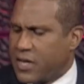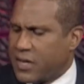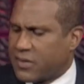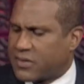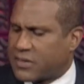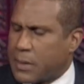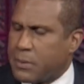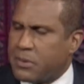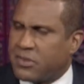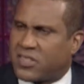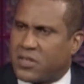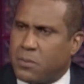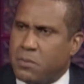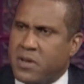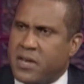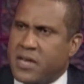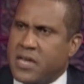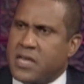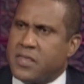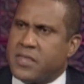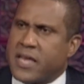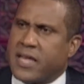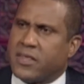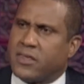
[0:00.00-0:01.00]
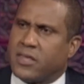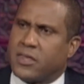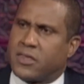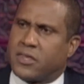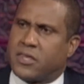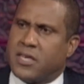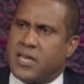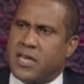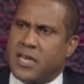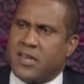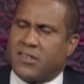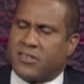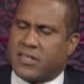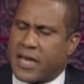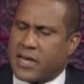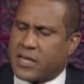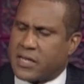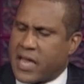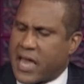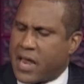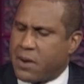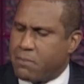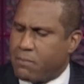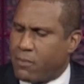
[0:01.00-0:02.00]
it seems to me that the things
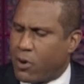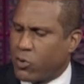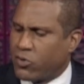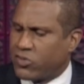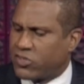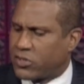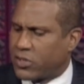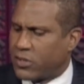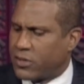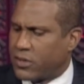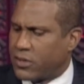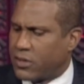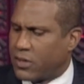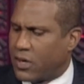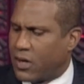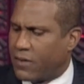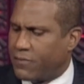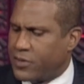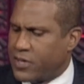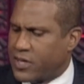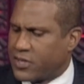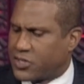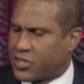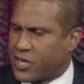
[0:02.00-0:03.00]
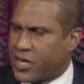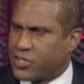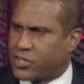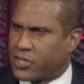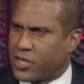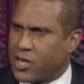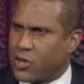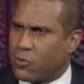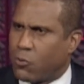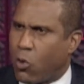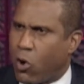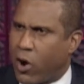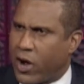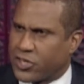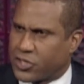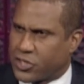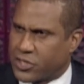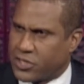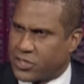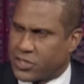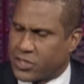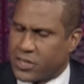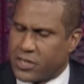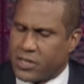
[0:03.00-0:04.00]
that get most of the attention in
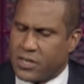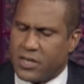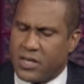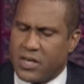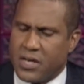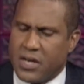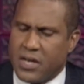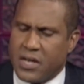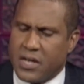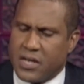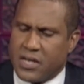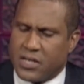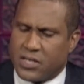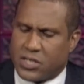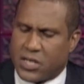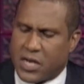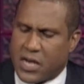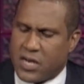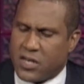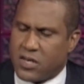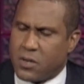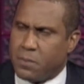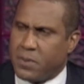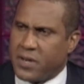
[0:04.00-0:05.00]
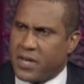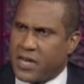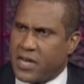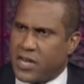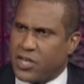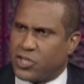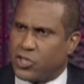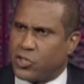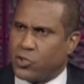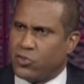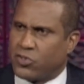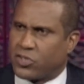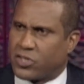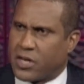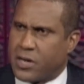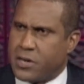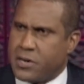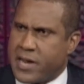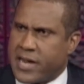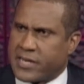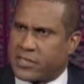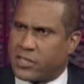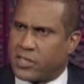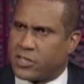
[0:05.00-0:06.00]
Washington tend to be issues
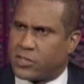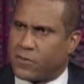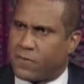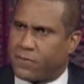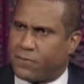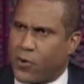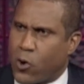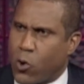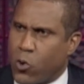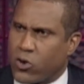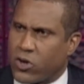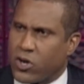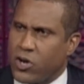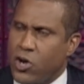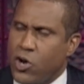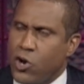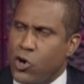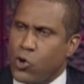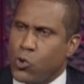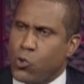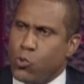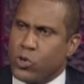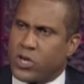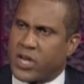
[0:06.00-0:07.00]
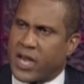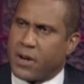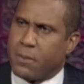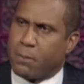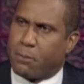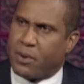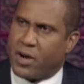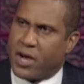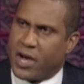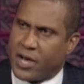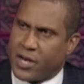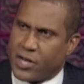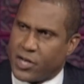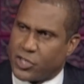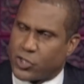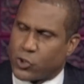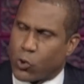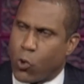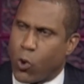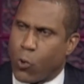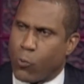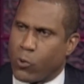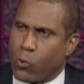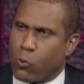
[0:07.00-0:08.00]
connected to folk who can punish
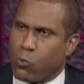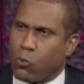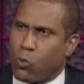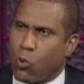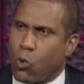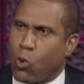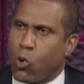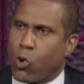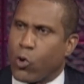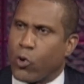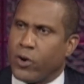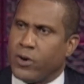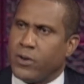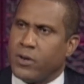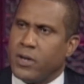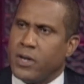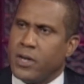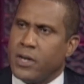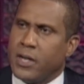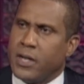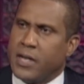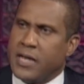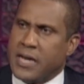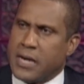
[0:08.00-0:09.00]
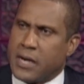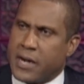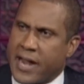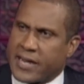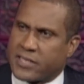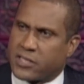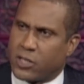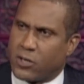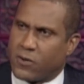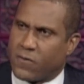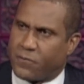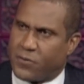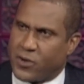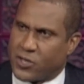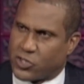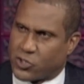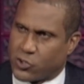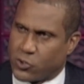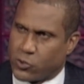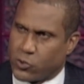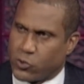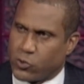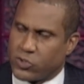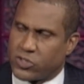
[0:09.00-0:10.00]
or reward elected
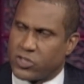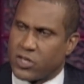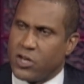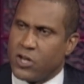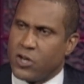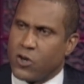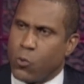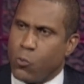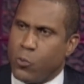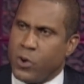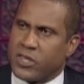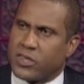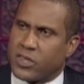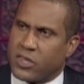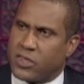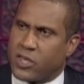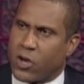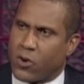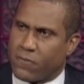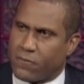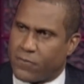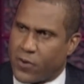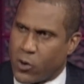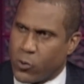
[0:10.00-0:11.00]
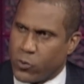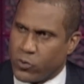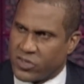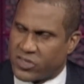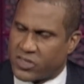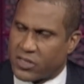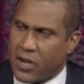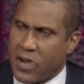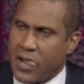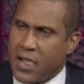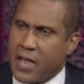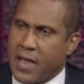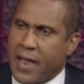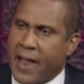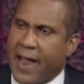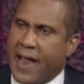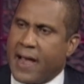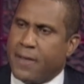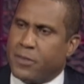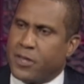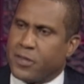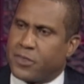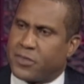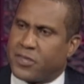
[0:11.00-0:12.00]
officials with their votes.
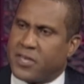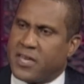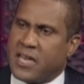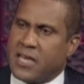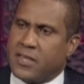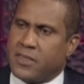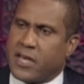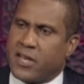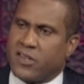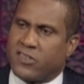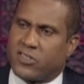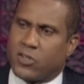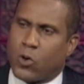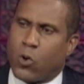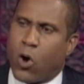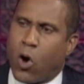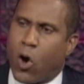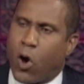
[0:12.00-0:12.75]
And the thing that so